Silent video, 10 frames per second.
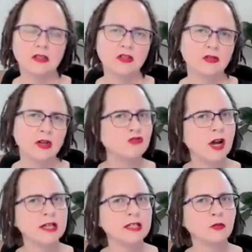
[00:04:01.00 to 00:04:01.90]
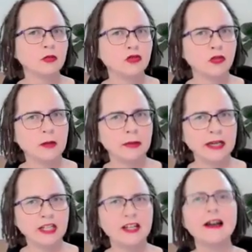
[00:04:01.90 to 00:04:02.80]
story writing with drawing a
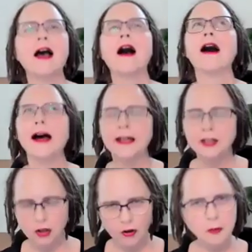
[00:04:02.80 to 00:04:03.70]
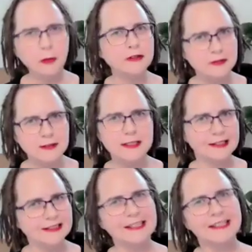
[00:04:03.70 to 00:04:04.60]
picture. I know most New
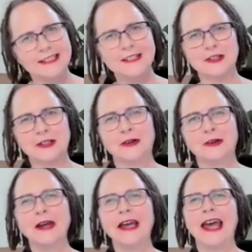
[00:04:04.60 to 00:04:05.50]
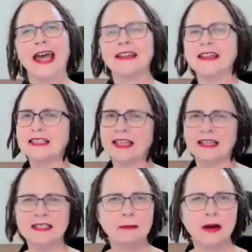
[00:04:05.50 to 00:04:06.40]
Zealand teachers do, and that's
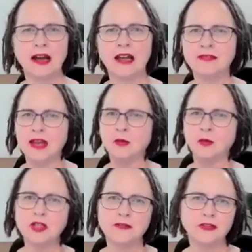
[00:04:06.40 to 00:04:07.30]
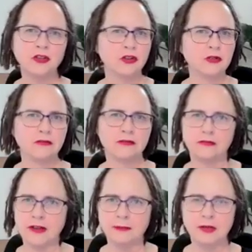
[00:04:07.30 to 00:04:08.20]
kei te pai. If that works for you,
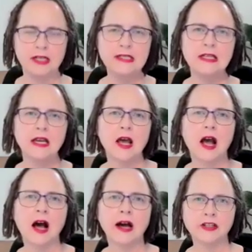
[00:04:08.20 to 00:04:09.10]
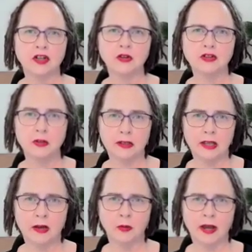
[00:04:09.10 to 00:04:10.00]
fabulous. I don't do it
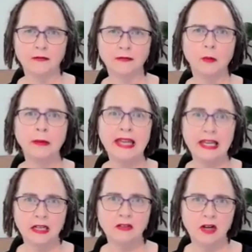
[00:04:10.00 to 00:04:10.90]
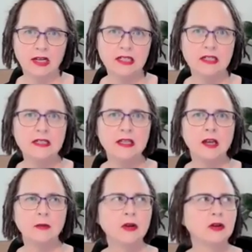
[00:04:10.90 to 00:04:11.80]
that way for beginning writers
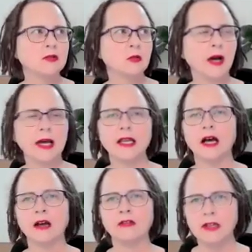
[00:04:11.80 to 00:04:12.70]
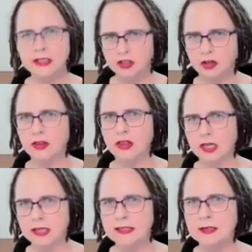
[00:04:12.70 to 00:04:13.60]
because, one, I really don't
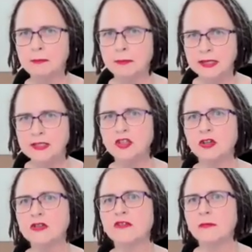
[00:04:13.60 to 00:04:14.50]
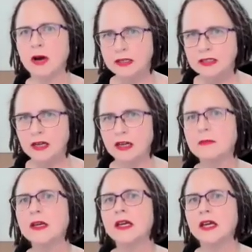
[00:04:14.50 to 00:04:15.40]
think it's the best use of my time